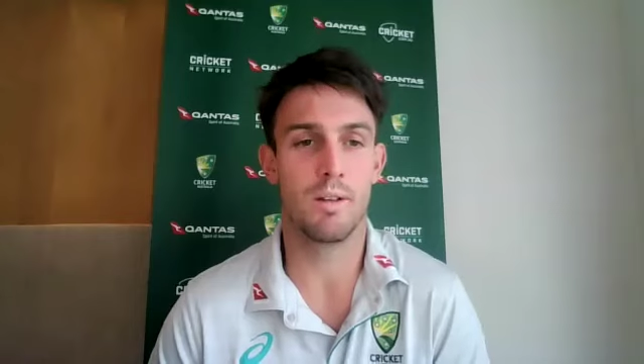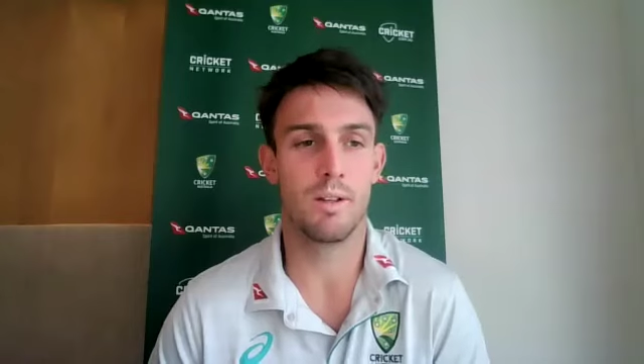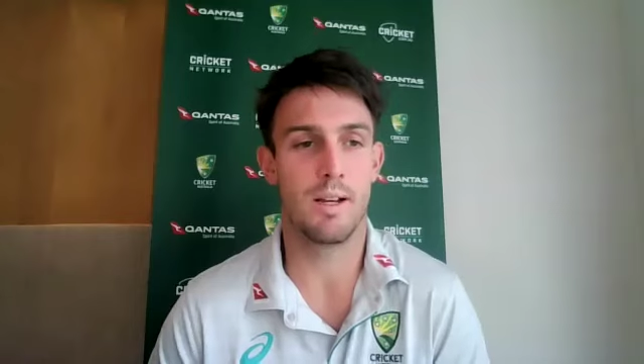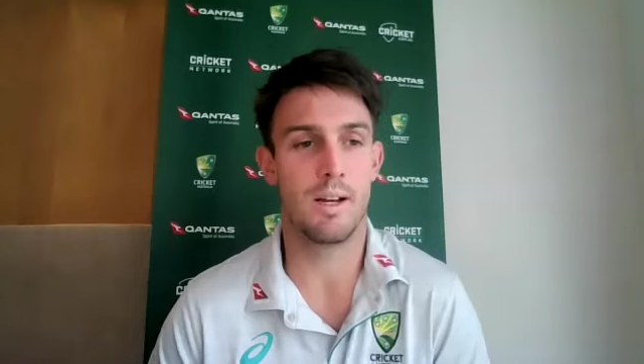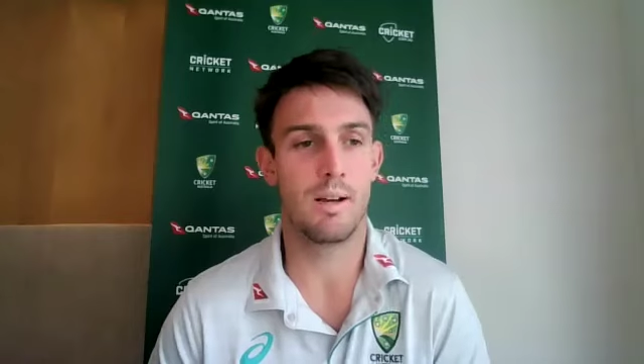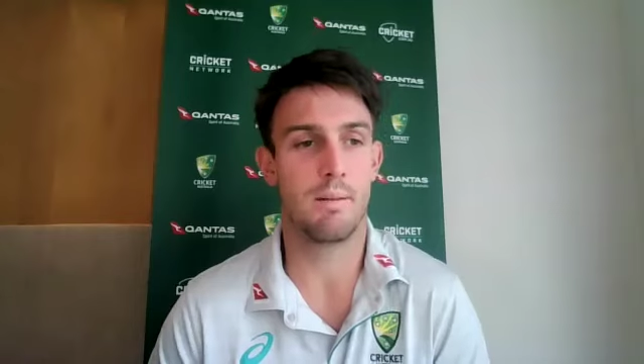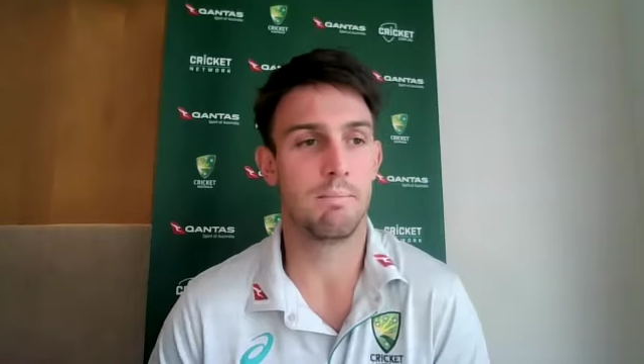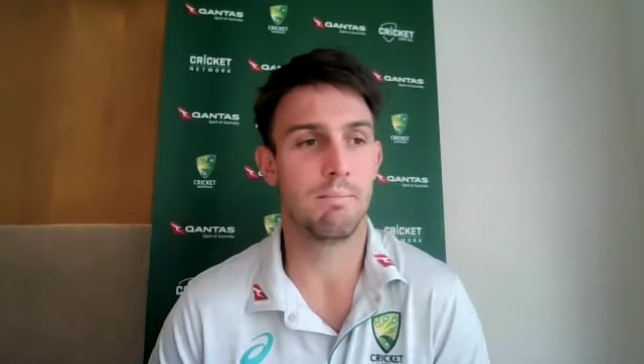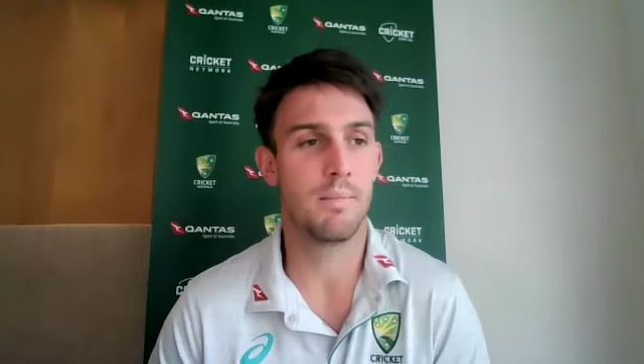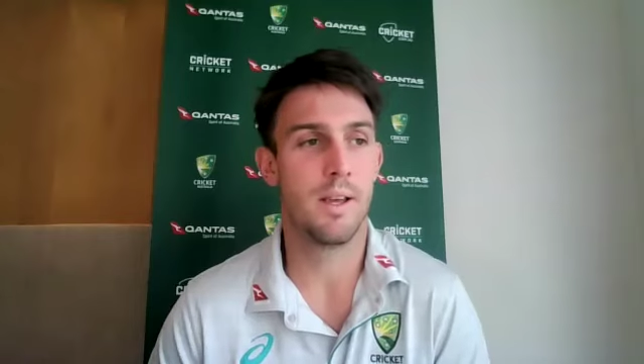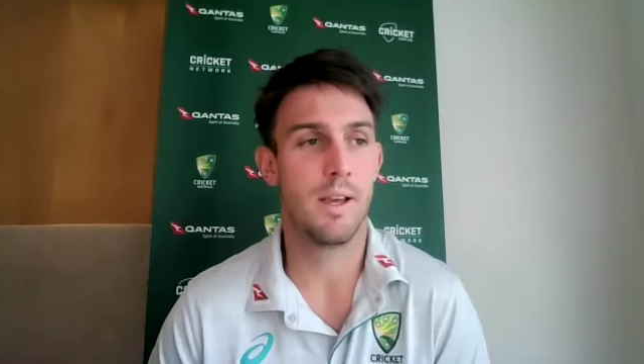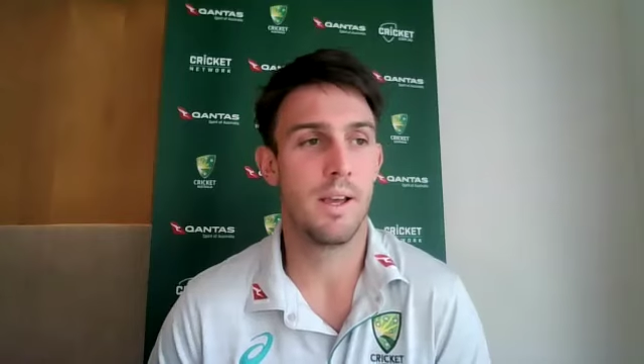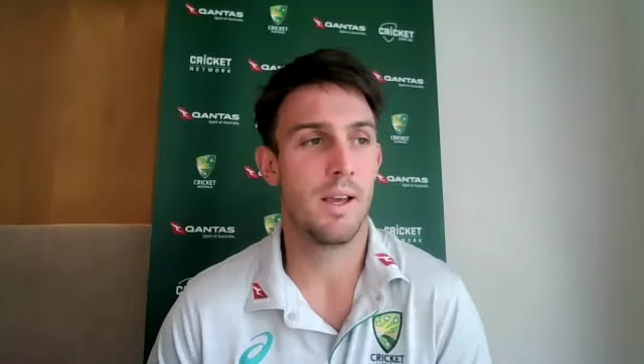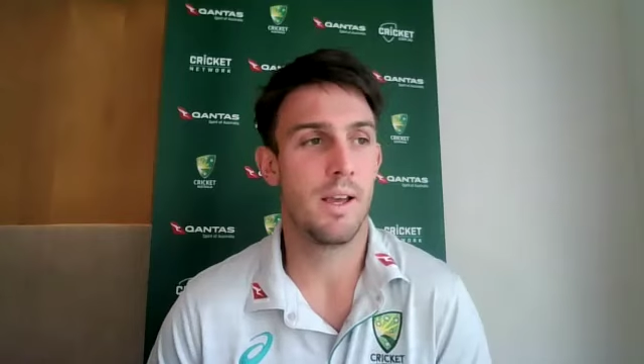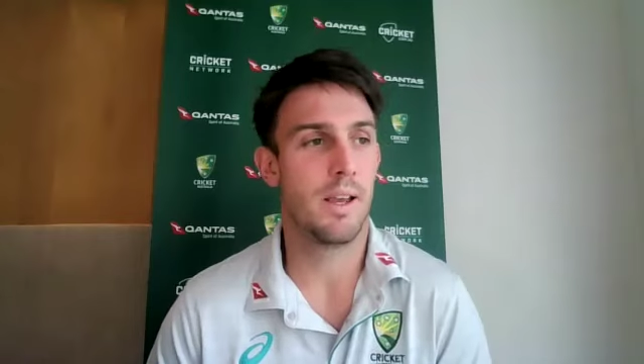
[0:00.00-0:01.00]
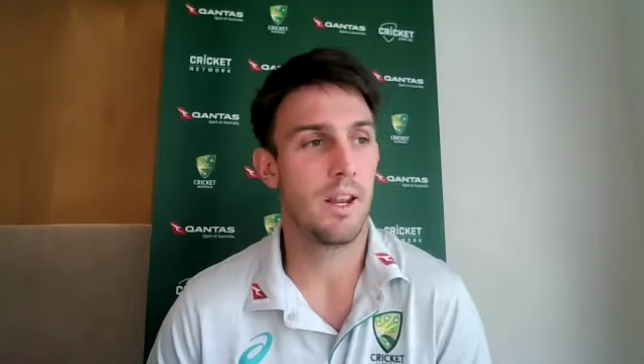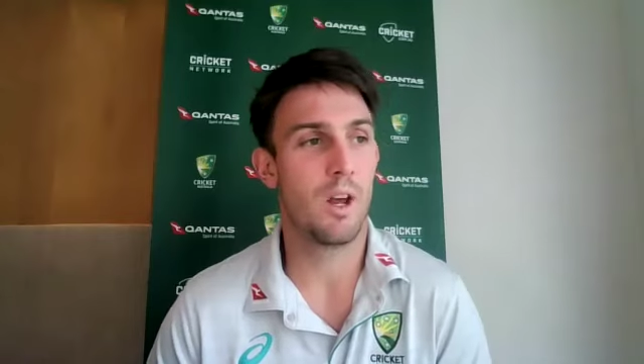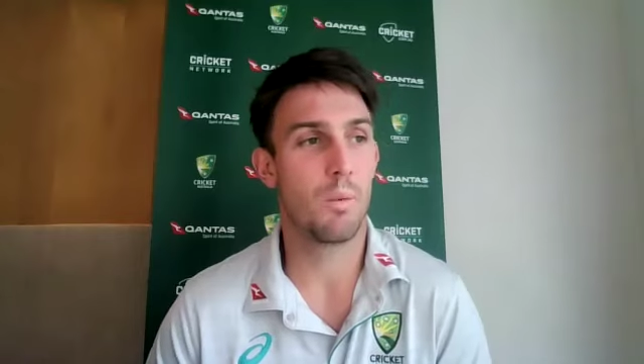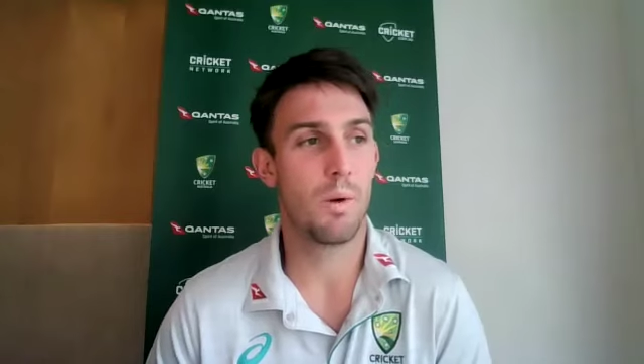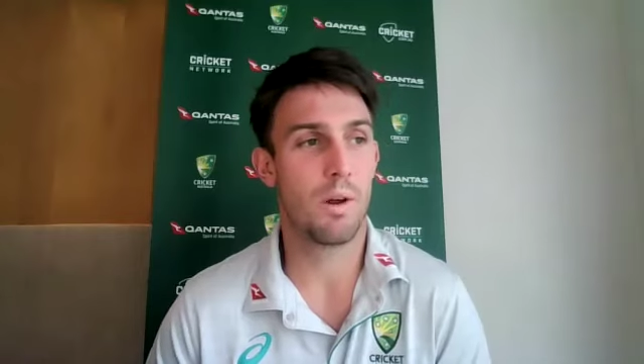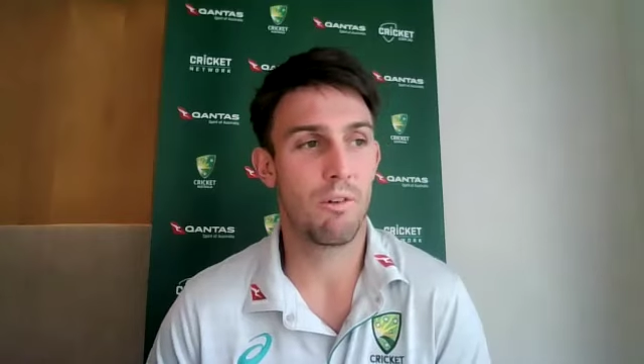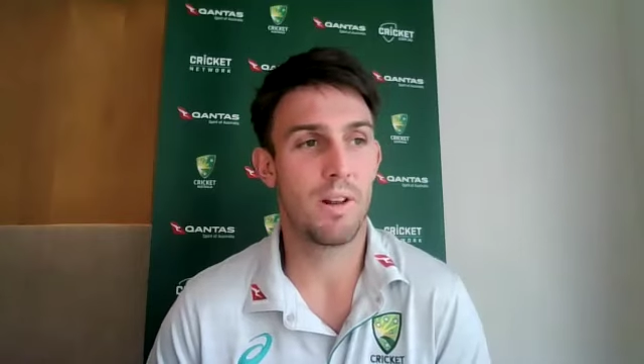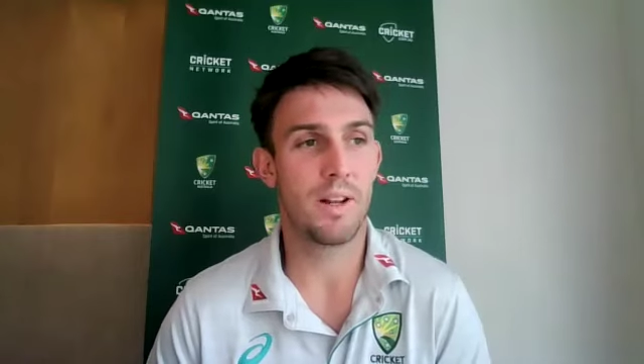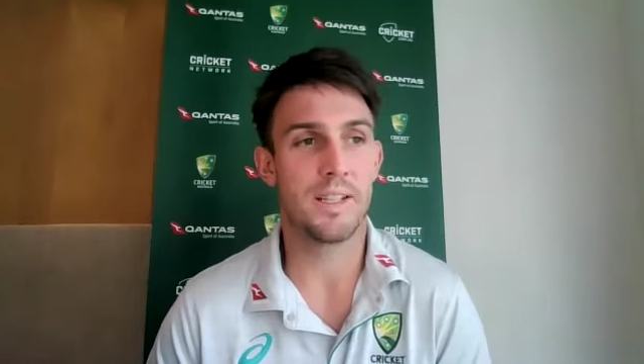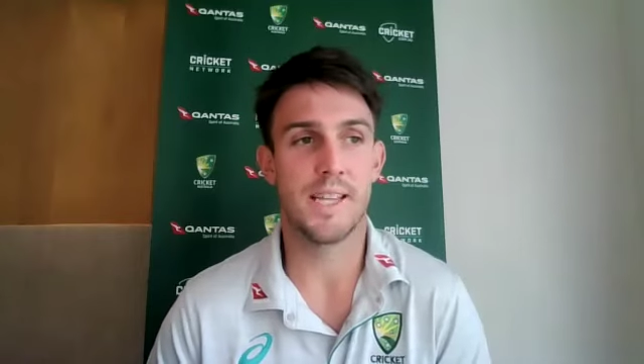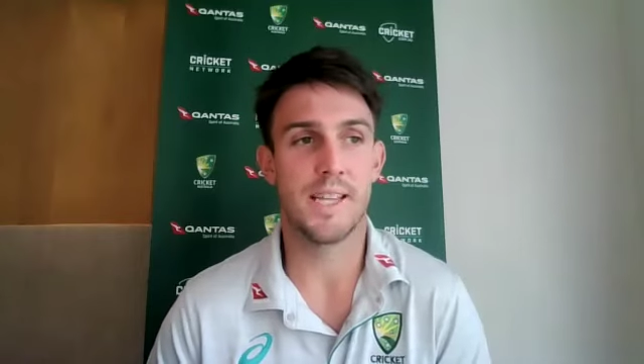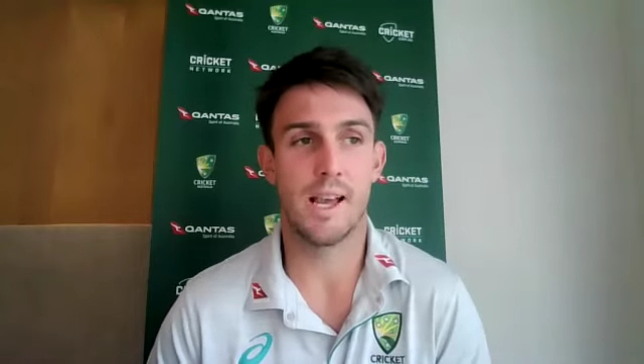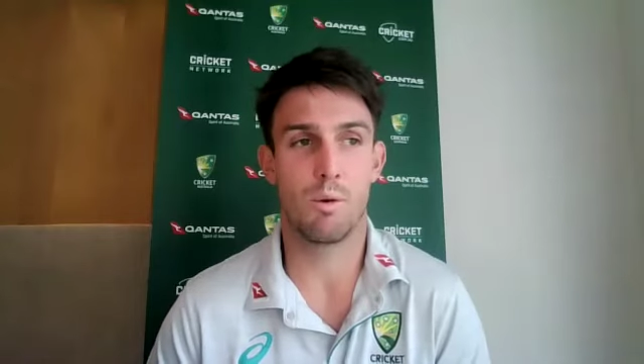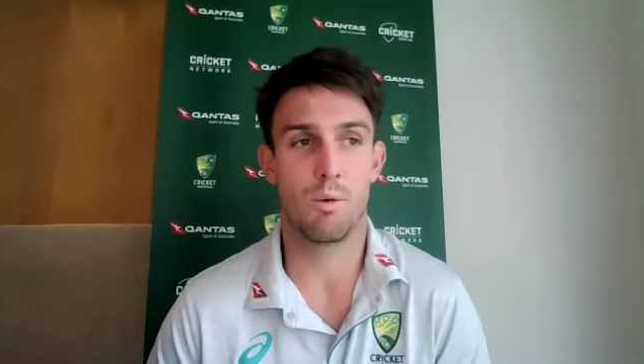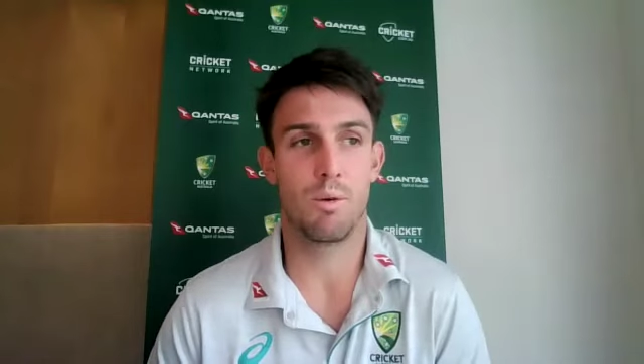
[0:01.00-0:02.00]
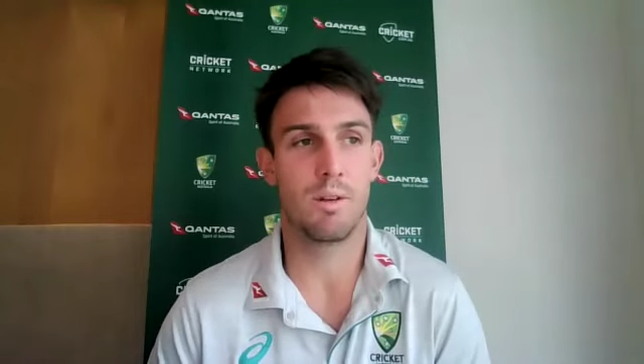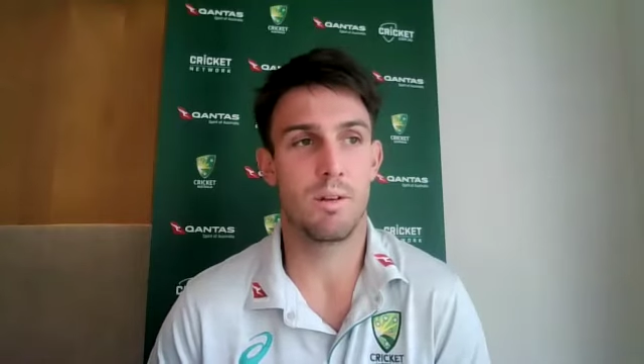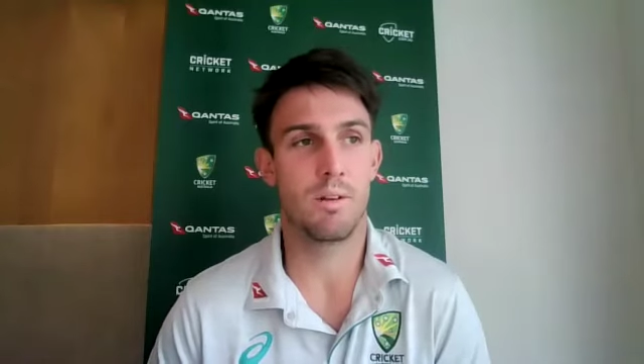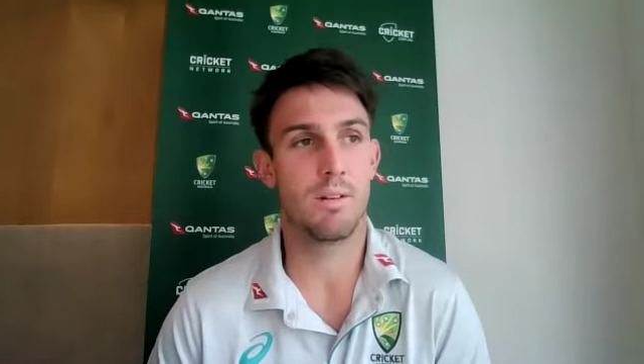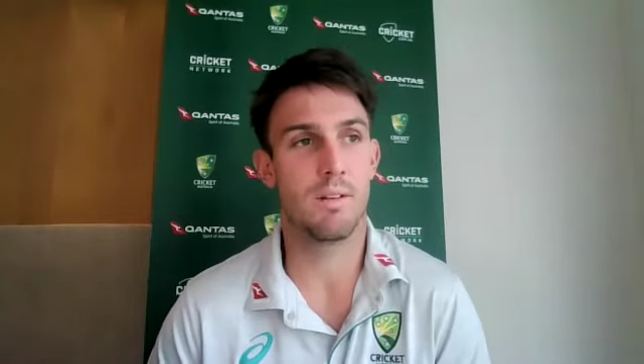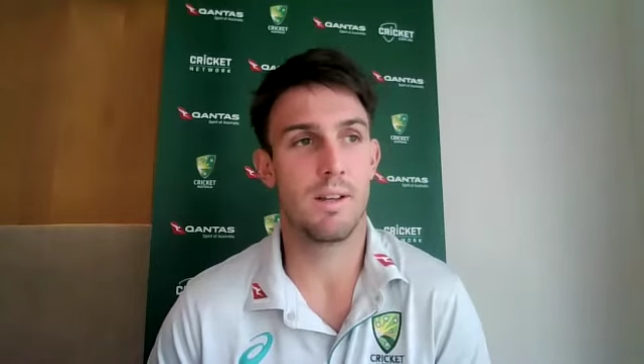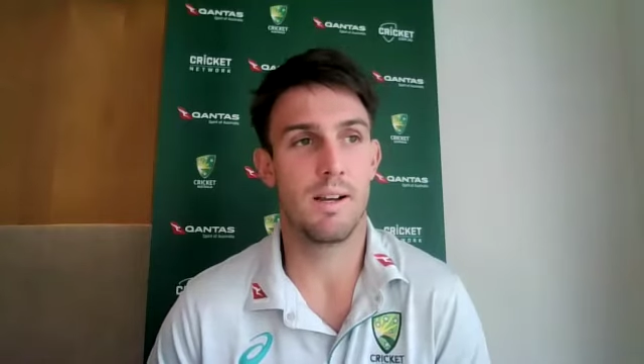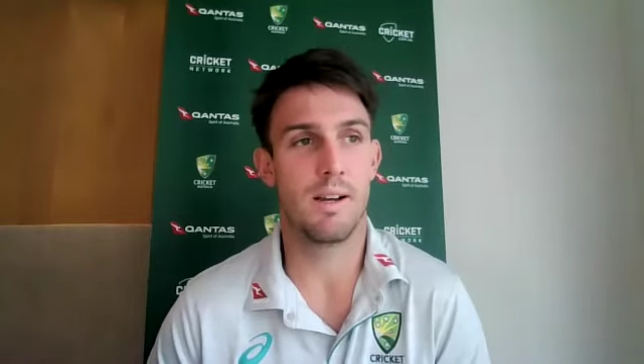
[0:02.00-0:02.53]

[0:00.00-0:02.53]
you know, we're really settled, and